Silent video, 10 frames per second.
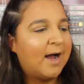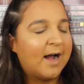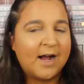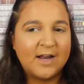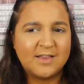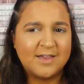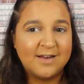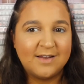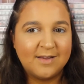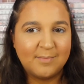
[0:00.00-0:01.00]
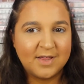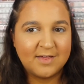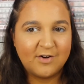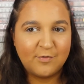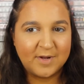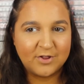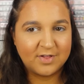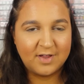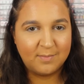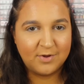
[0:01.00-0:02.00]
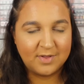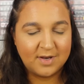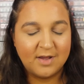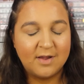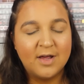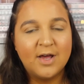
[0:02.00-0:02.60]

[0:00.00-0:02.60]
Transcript: I kind of tinted it myself, but I just keep using it.